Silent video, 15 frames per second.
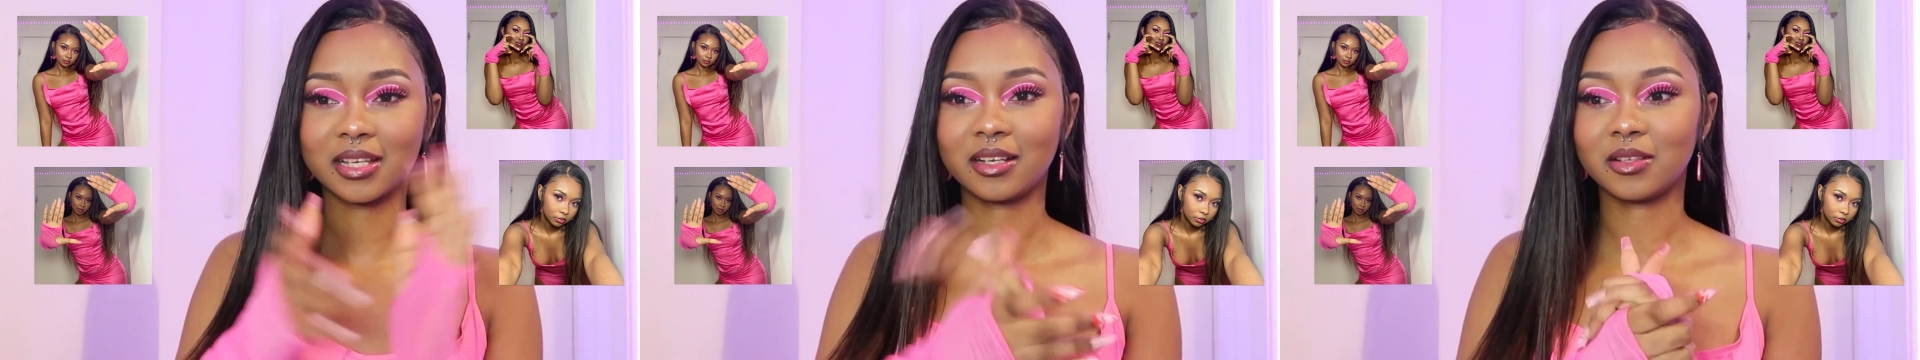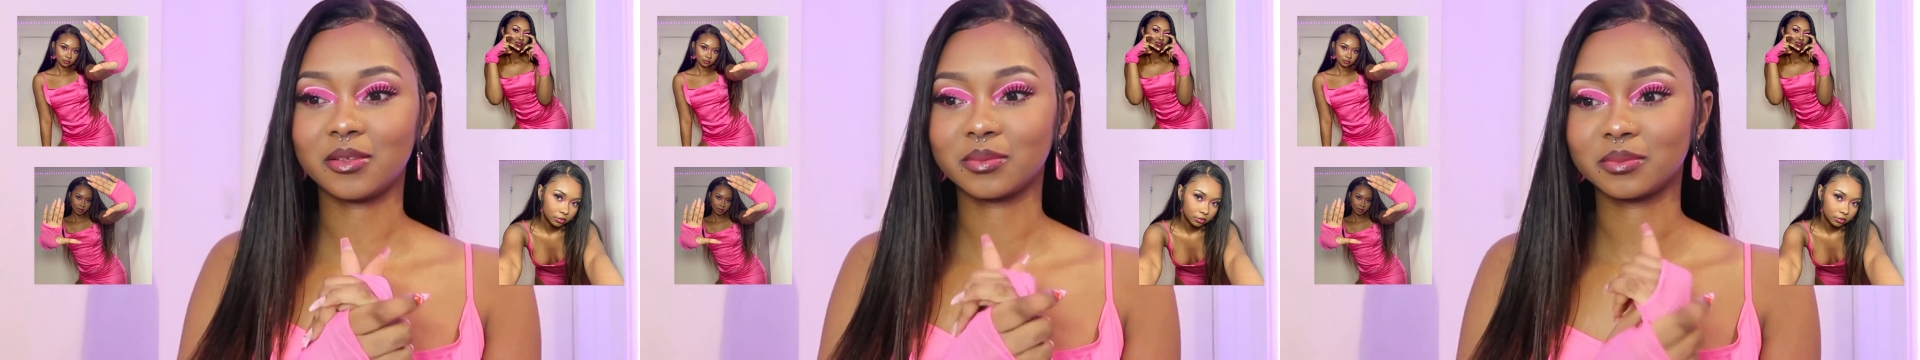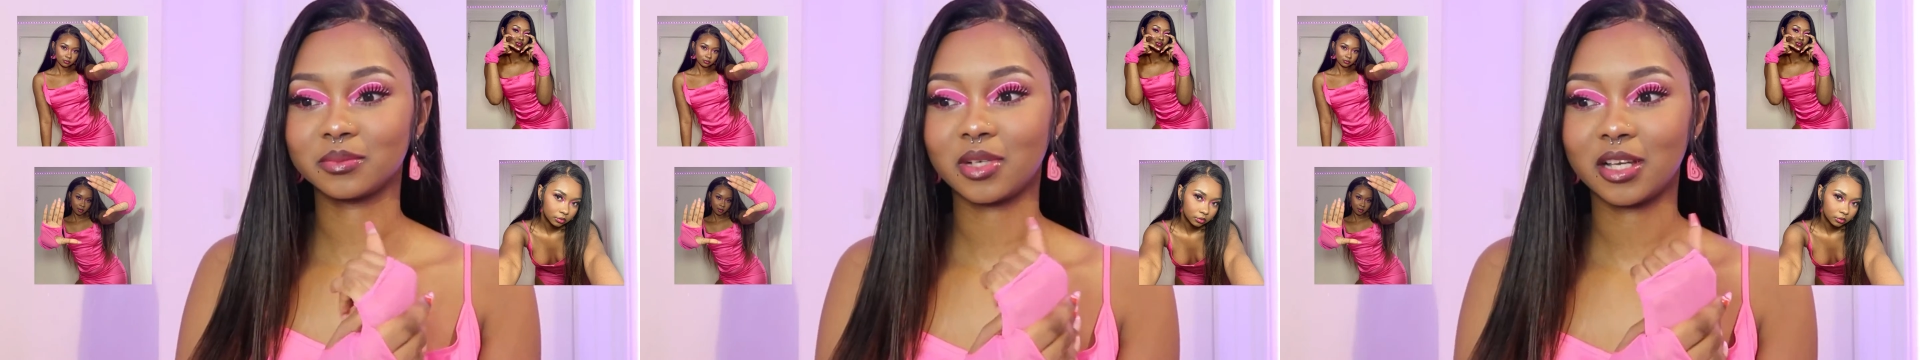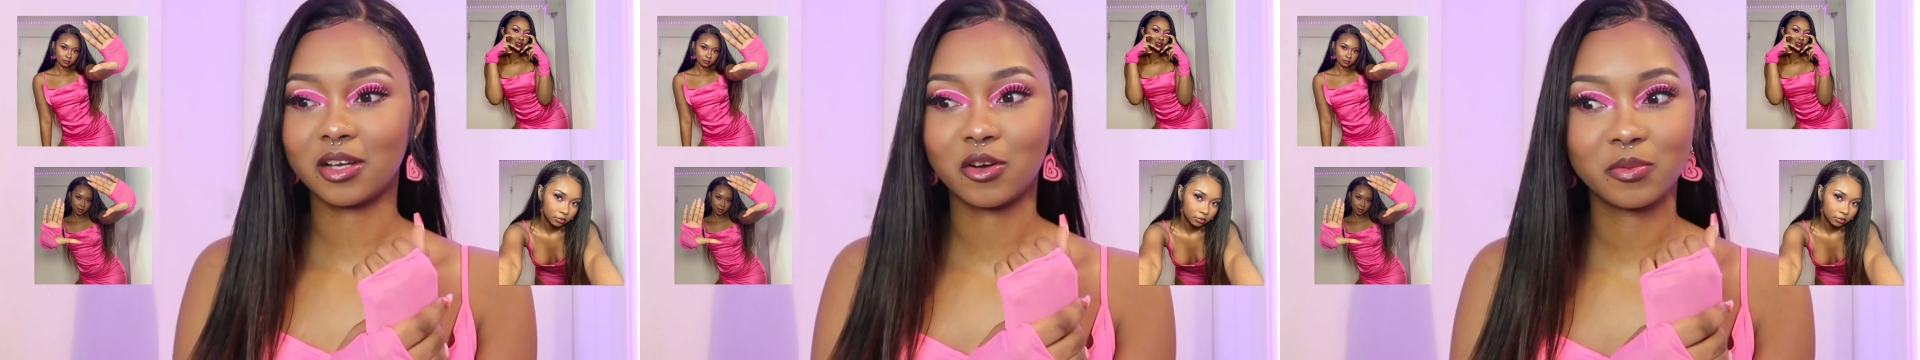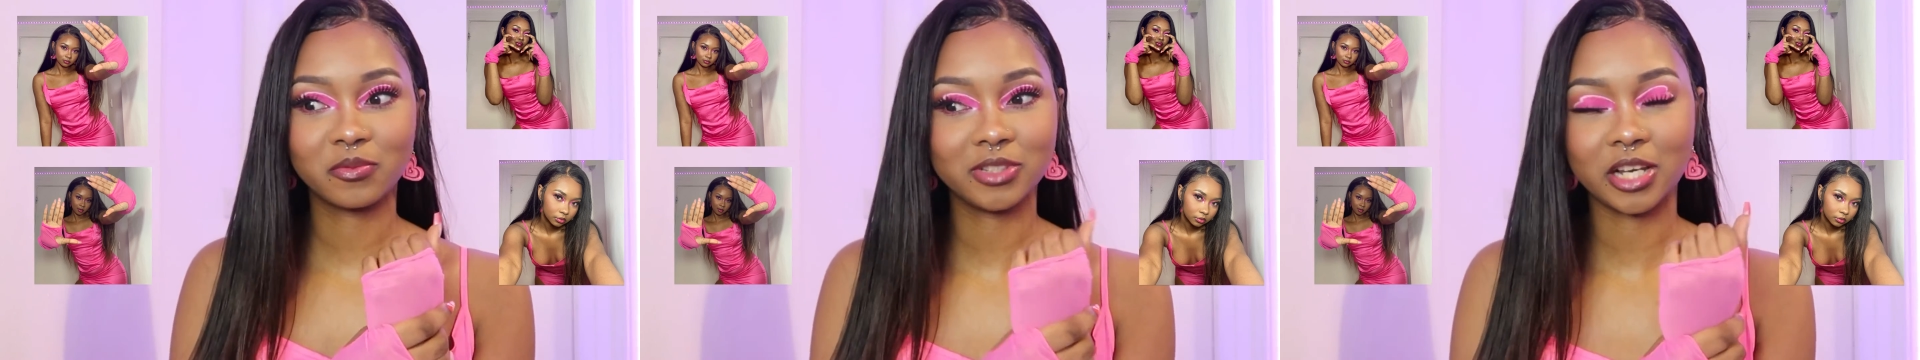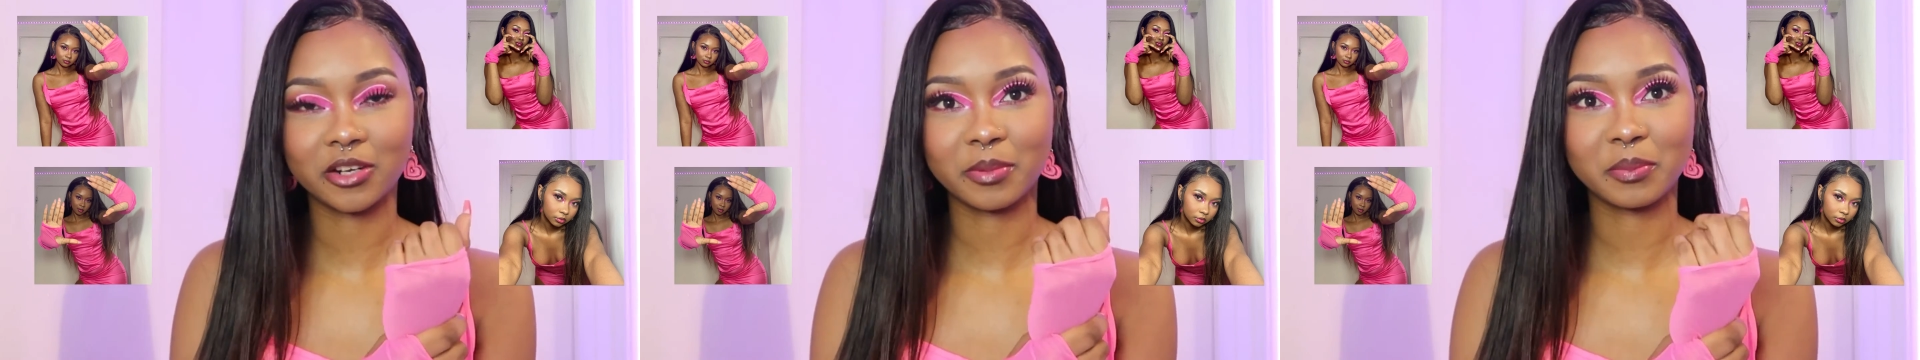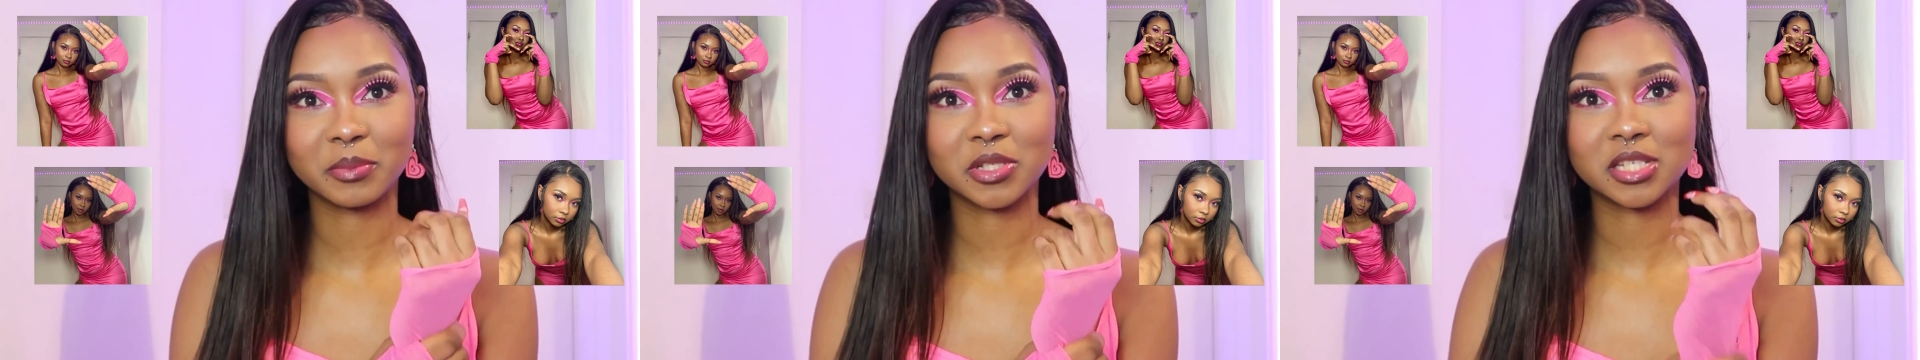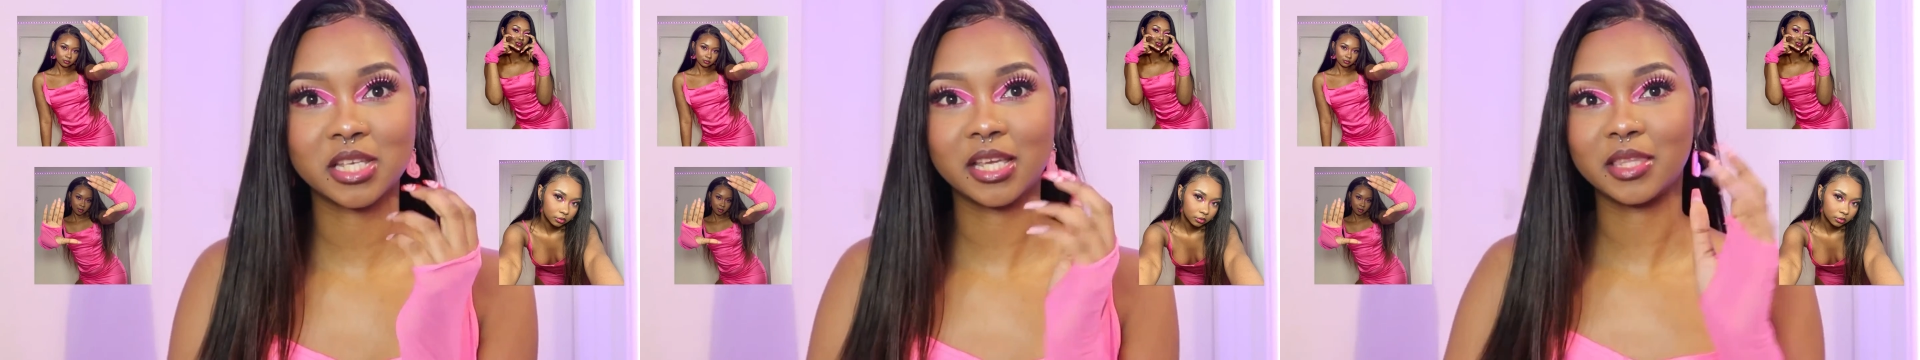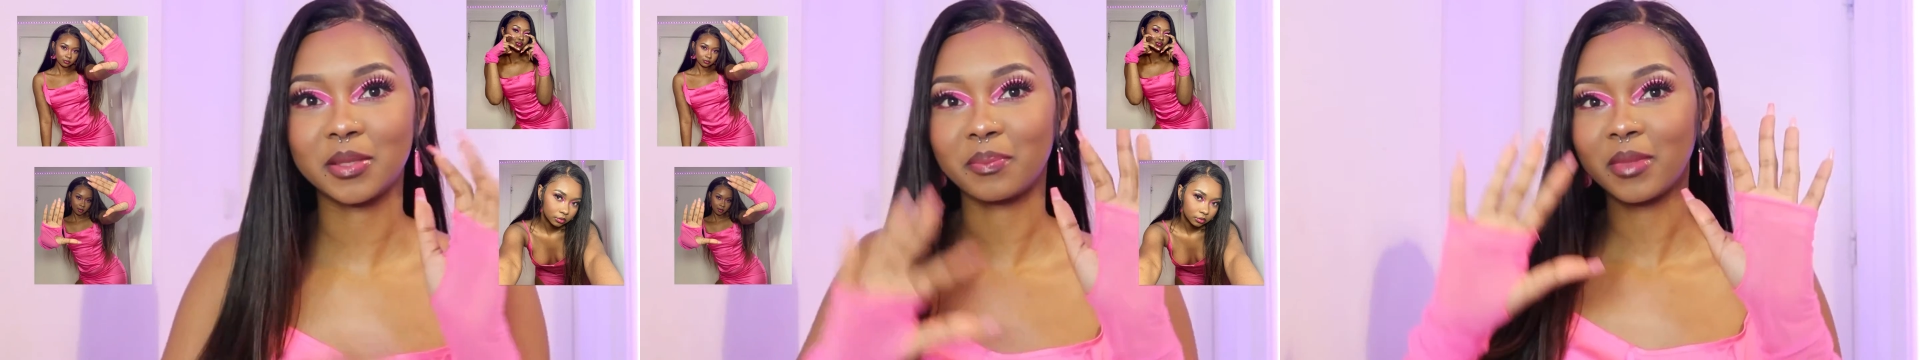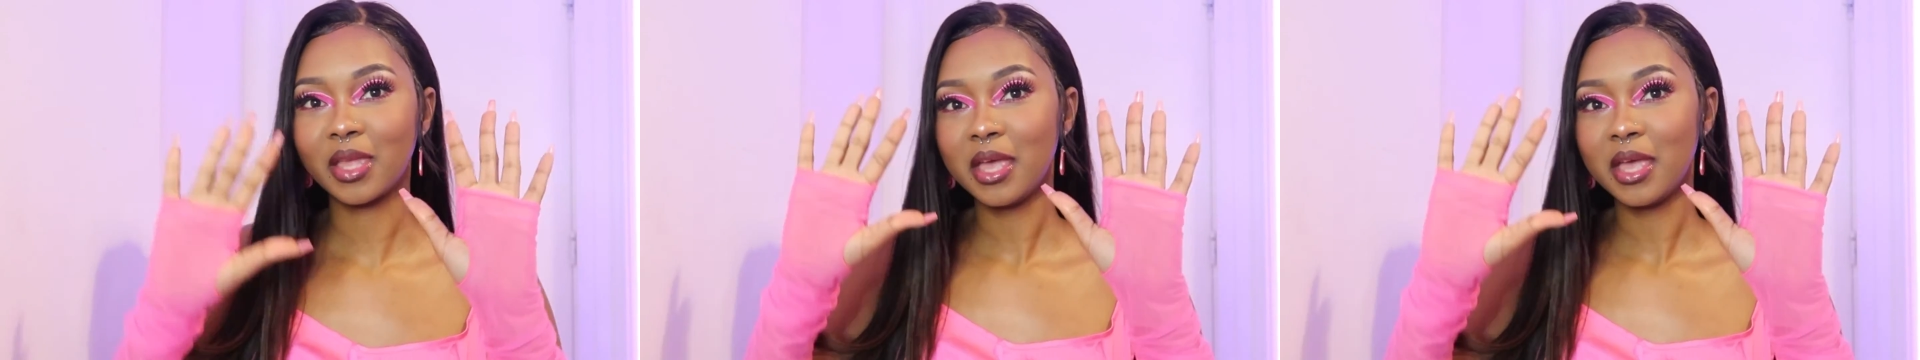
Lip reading: Hopefully I remember to take them,